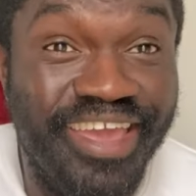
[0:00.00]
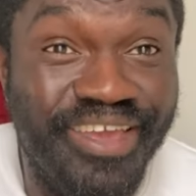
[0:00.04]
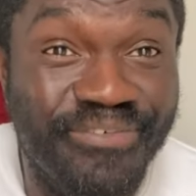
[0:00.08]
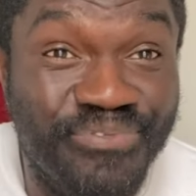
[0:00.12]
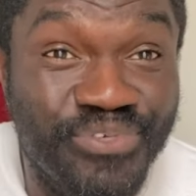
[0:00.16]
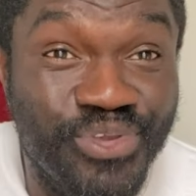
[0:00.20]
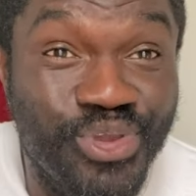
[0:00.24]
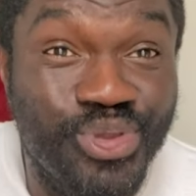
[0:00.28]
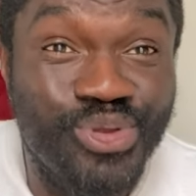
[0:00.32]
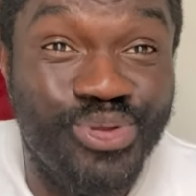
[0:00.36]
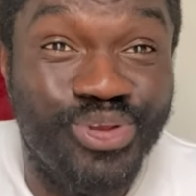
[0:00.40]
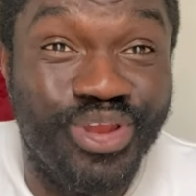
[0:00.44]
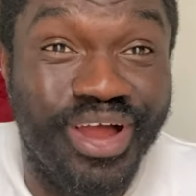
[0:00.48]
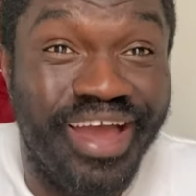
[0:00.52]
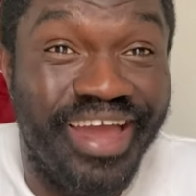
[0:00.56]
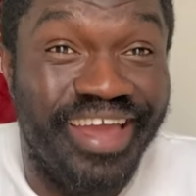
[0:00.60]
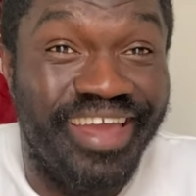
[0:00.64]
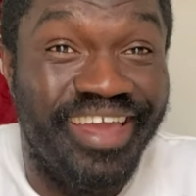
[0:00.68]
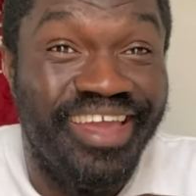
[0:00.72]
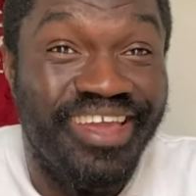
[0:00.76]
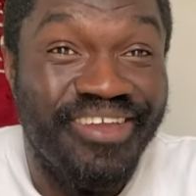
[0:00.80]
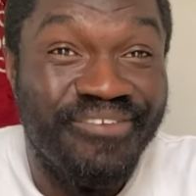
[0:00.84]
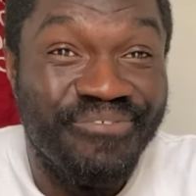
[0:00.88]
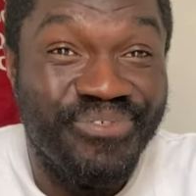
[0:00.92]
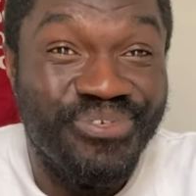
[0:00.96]
if you like,
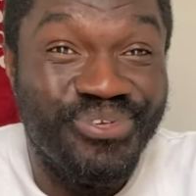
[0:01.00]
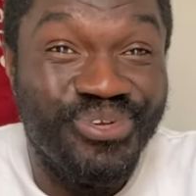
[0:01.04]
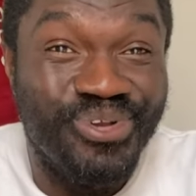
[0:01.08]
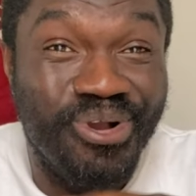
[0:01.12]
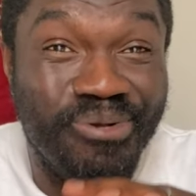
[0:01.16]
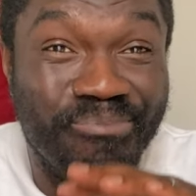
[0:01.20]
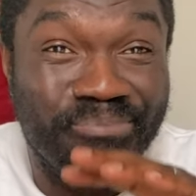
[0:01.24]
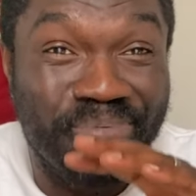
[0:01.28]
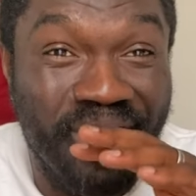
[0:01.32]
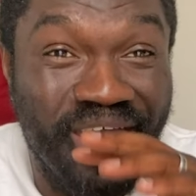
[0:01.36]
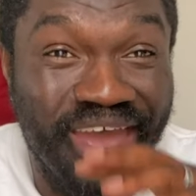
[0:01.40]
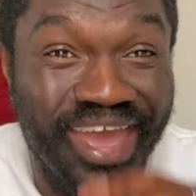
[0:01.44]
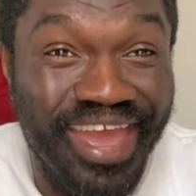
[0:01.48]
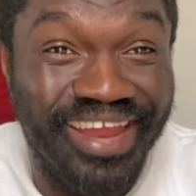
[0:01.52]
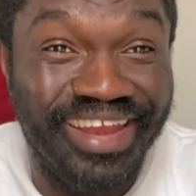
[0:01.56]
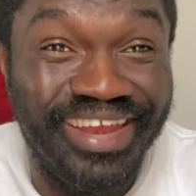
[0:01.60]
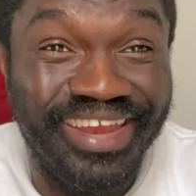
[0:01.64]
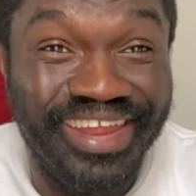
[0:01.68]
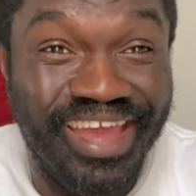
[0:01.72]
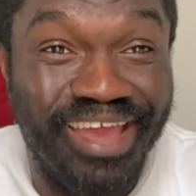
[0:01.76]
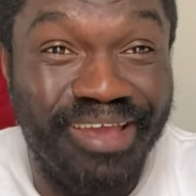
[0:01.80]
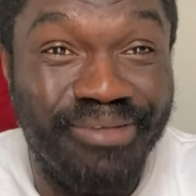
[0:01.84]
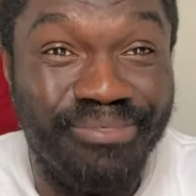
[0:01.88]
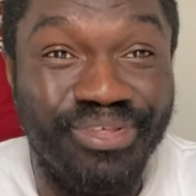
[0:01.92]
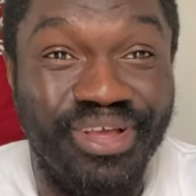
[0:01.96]
if you got a pair of
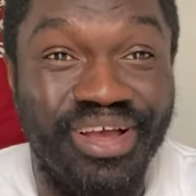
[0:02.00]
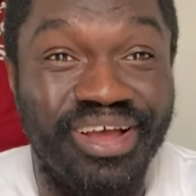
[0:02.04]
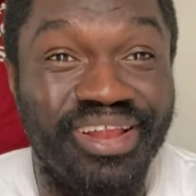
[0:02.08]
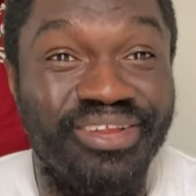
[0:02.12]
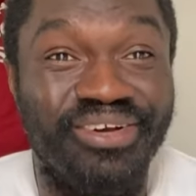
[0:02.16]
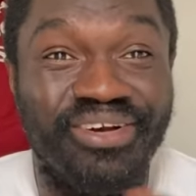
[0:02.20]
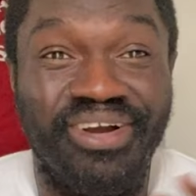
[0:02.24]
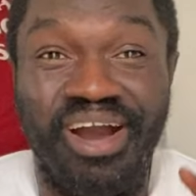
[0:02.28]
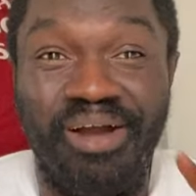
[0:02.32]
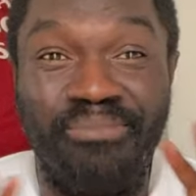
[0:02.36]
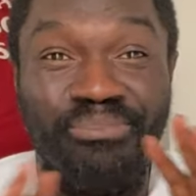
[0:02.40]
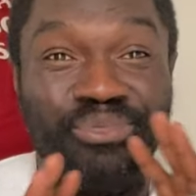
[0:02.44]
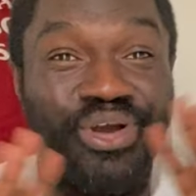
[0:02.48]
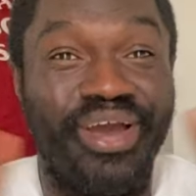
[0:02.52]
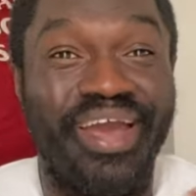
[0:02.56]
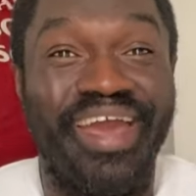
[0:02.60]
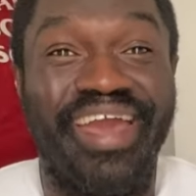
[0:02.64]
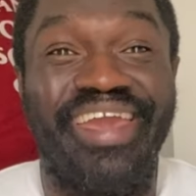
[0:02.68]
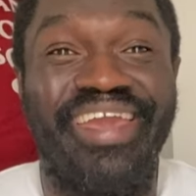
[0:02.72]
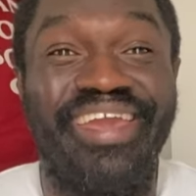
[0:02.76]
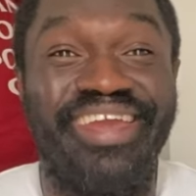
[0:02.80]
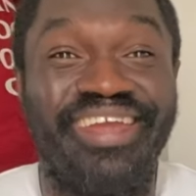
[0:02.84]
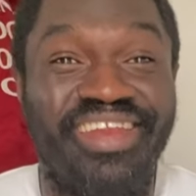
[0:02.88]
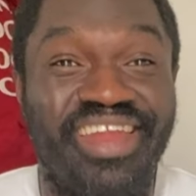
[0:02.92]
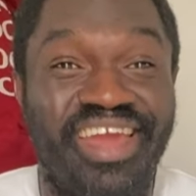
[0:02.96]
NDMs, uh, look, I'm not
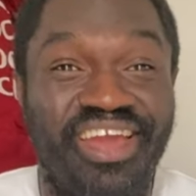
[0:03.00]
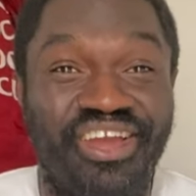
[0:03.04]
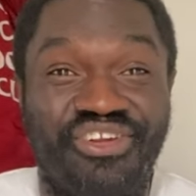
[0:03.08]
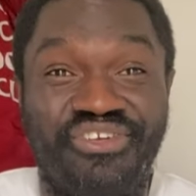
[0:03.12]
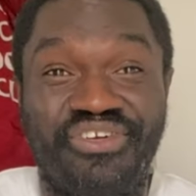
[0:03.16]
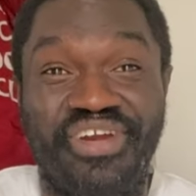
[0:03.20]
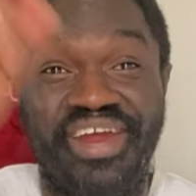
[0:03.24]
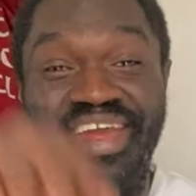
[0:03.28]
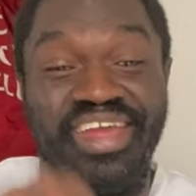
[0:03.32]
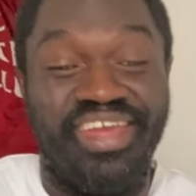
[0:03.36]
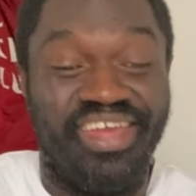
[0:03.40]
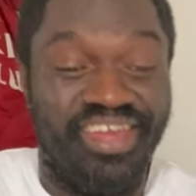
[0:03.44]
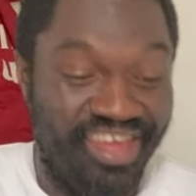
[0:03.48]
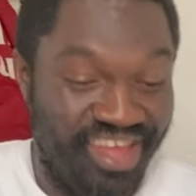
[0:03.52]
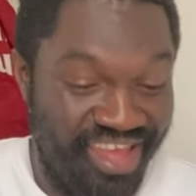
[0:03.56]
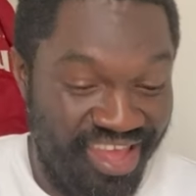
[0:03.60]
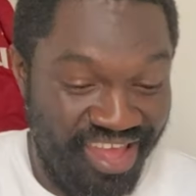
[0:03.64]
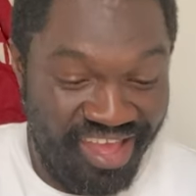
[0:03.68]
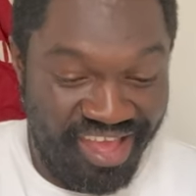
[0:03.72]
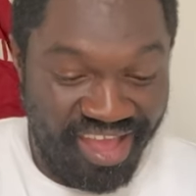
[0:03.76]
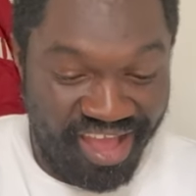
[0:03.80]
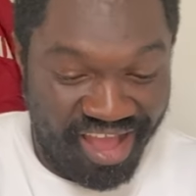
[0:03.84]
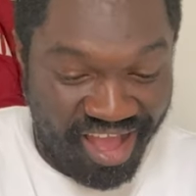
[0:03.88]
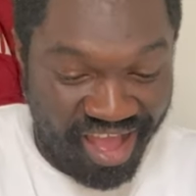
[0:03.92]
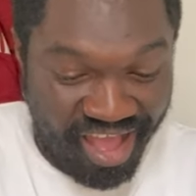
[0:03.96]
hating, they're great.
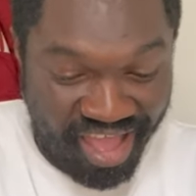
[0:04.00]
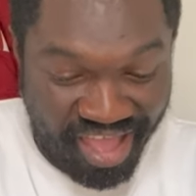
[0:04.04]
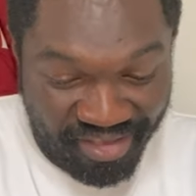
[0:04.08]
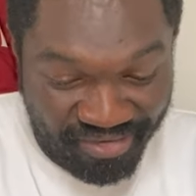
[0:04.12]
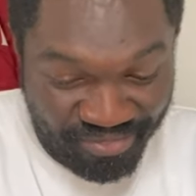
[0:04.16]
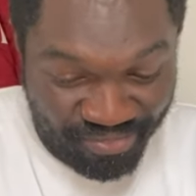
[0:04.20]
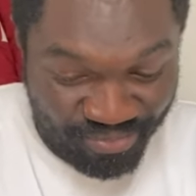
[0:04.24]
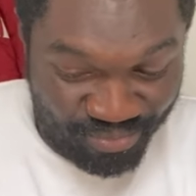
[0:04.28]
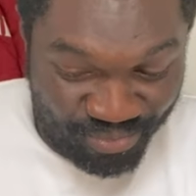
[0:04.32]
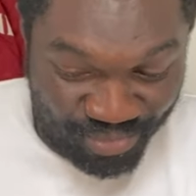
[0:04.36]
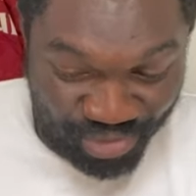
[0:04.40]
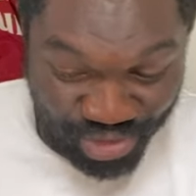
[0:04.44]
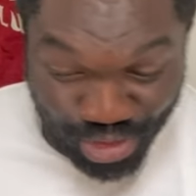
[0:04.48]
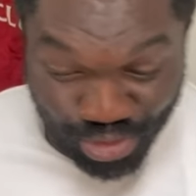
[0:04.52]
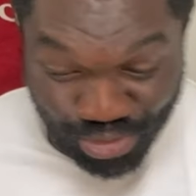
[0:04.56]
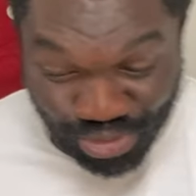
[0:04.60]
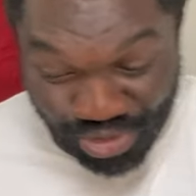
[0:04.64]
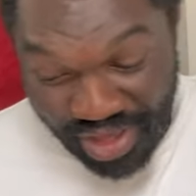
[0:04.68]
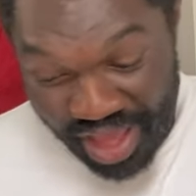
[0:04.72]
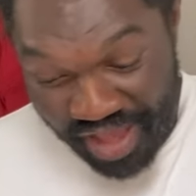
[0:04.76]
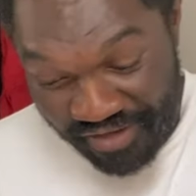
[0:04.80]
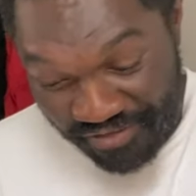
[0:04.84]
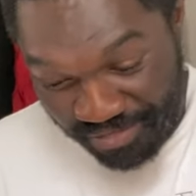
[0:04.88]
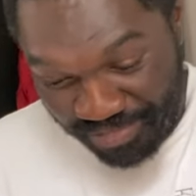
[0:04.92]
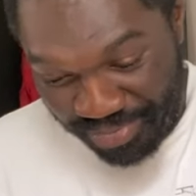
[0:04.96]
I used
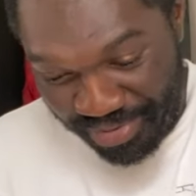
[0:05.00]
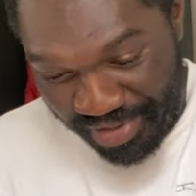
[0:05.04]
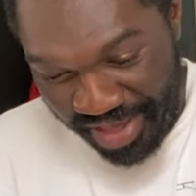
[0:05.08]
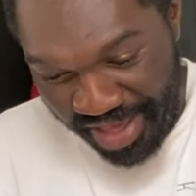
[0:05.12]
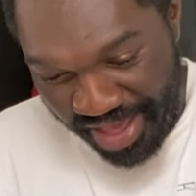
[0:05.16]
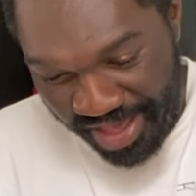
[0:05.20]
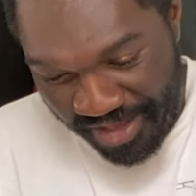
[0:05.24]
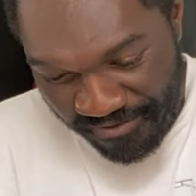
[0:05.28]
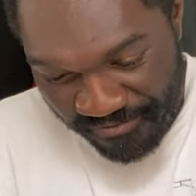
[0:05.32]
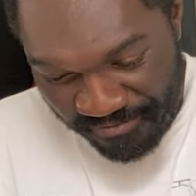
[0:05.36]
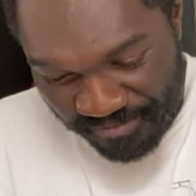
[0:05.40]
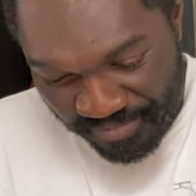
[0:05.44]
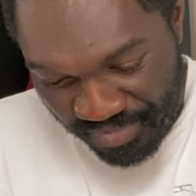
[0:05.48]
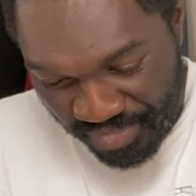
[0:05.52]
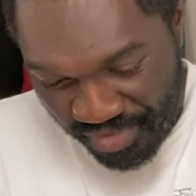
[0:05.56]
to have a pair.